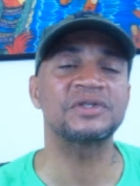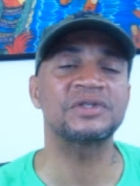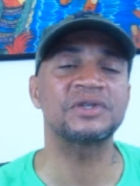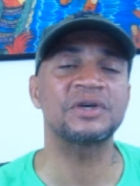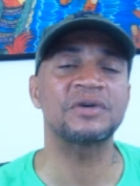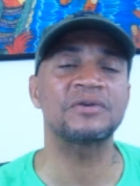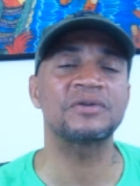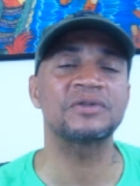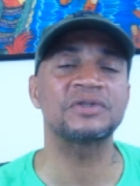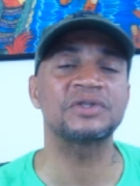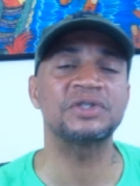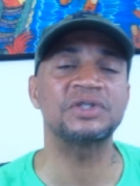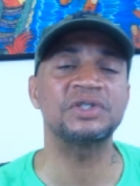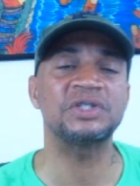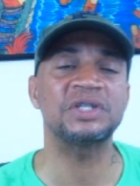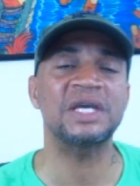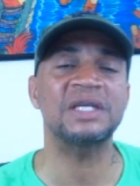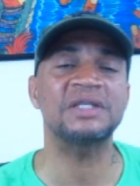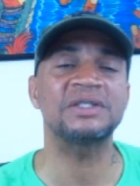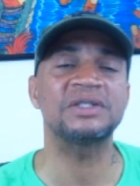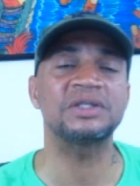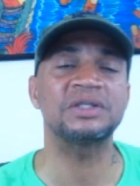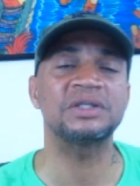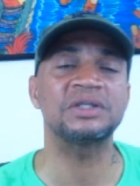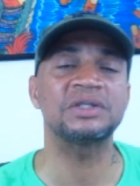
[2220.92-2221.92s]
subtle
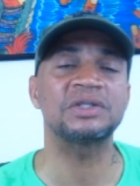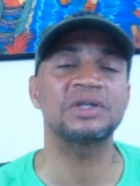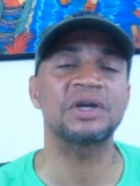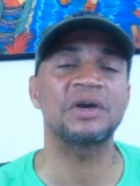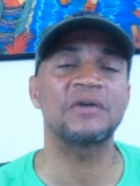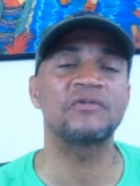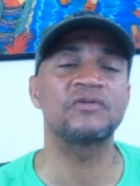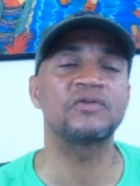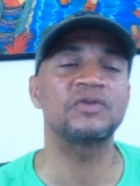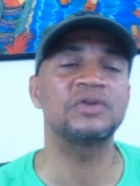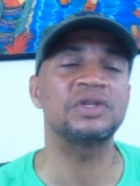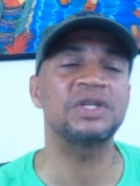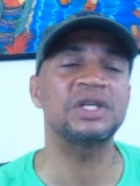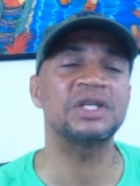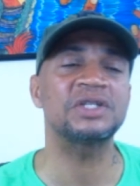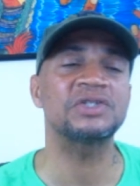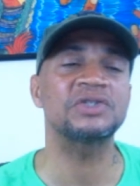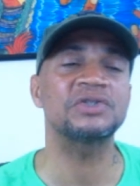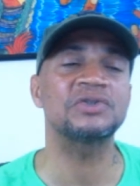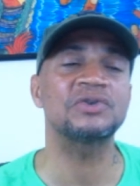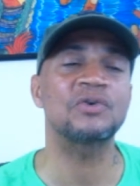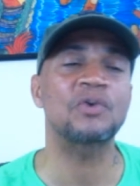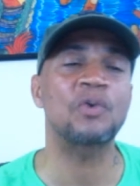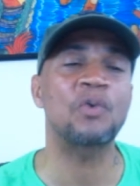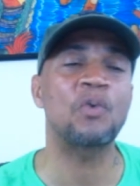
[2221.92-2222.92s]
suggestions of
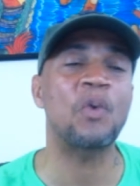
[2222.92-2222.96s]
traditional